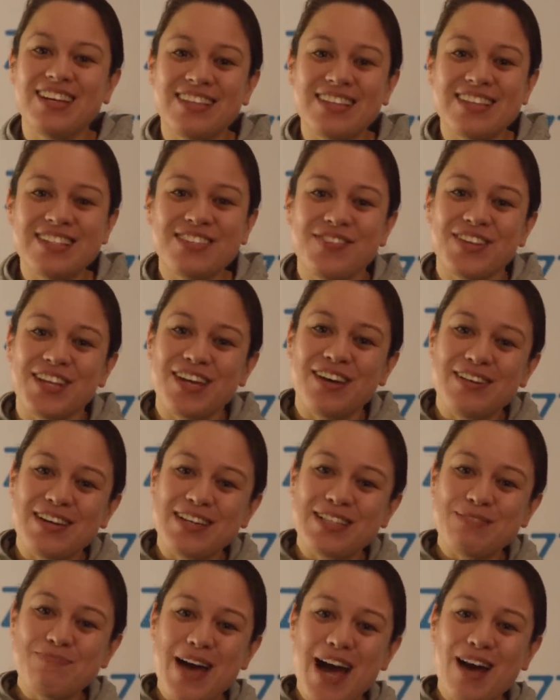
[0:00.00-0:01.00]
and this video
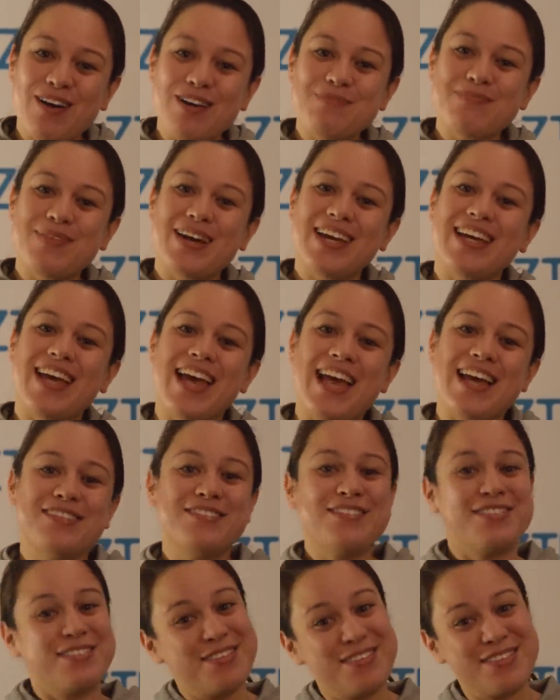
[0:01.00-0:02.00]
is powered by
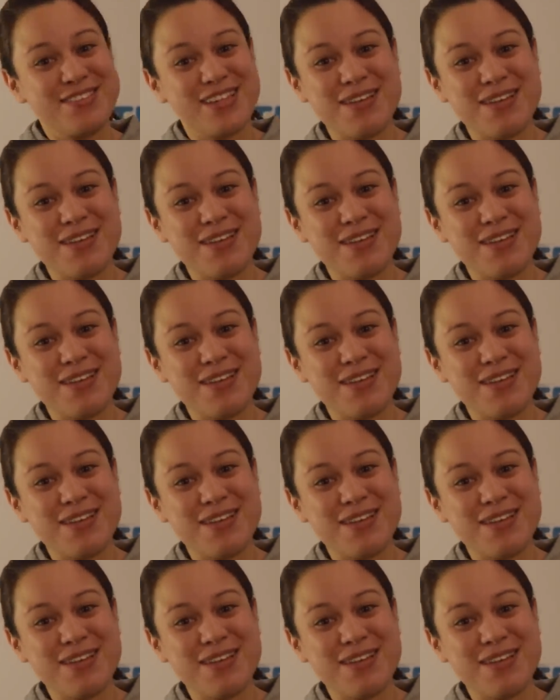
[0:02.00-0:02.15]
ASUS.